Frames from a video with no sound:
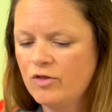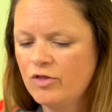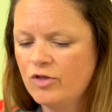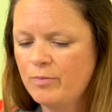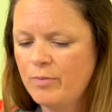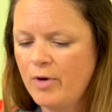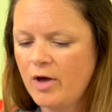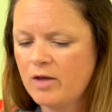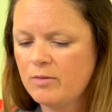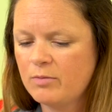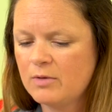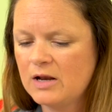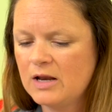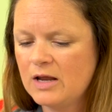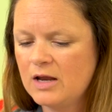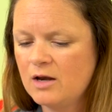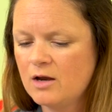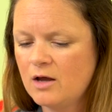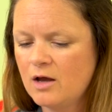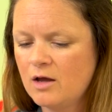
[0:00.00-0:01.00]
the pipe
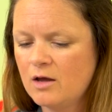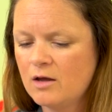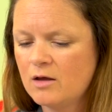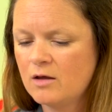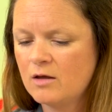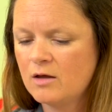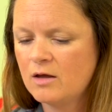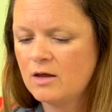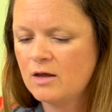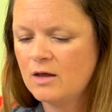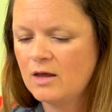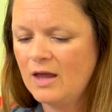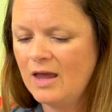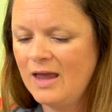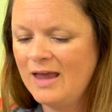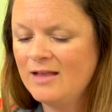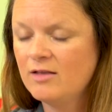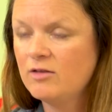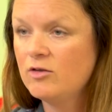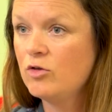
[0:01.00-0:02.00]
cleaner
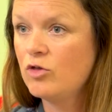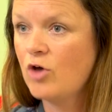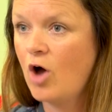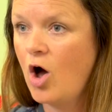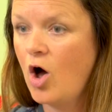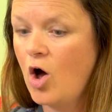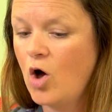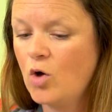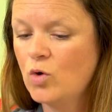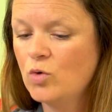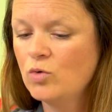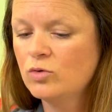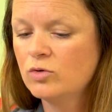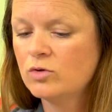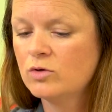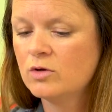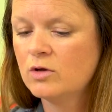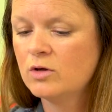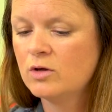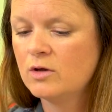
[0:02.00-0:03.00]
into the hole
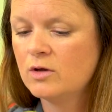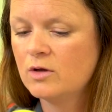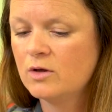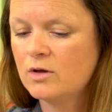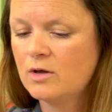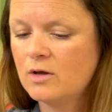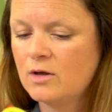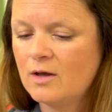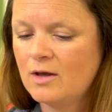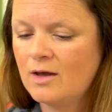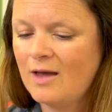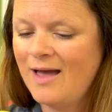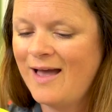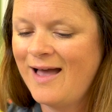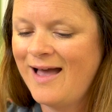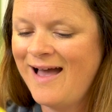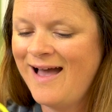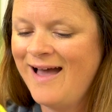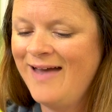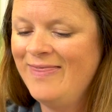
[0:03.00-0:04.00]

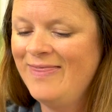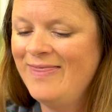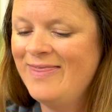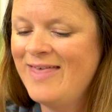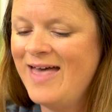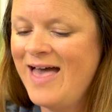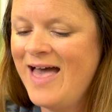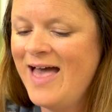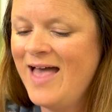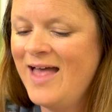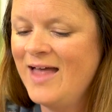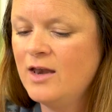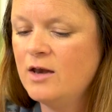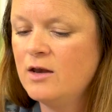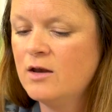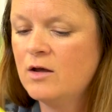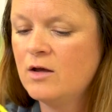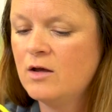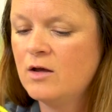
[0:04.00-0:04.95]
and then